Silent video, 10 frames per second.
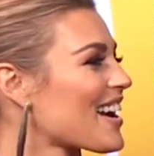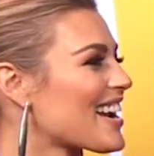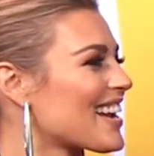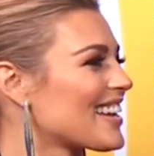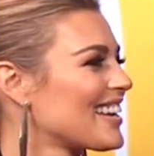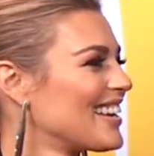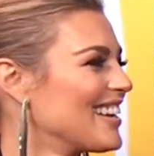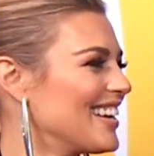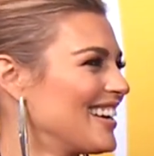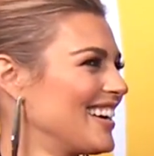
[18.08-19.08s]

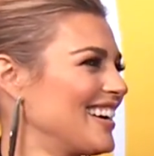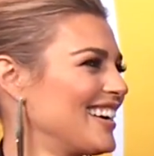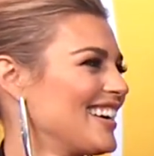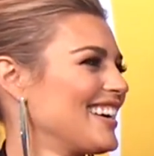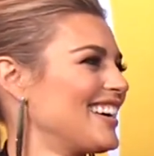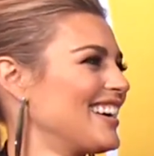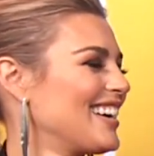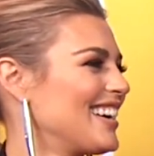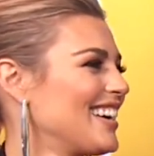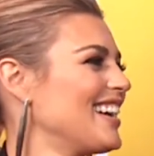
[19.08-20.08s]

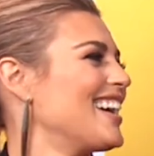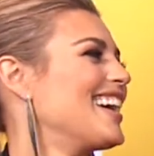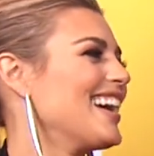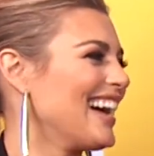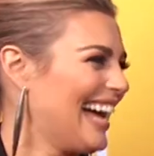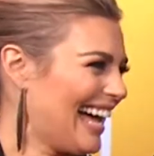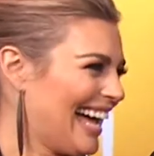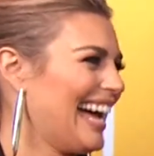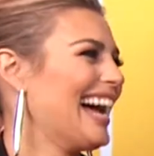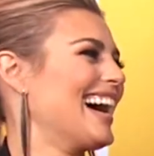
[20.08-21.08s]

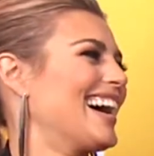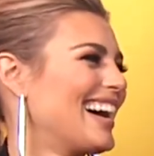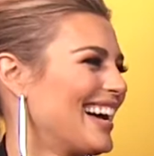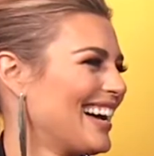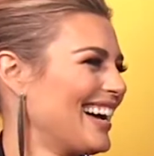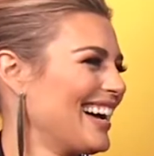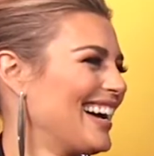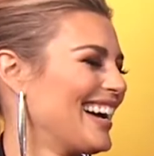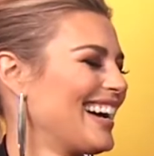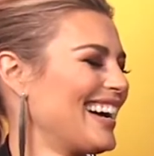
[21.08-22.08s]

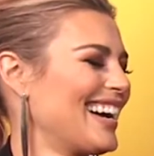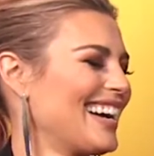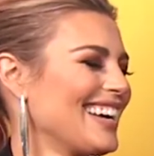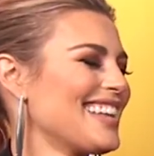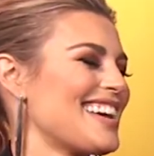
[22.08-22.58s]
No words are spoken by the person on screen.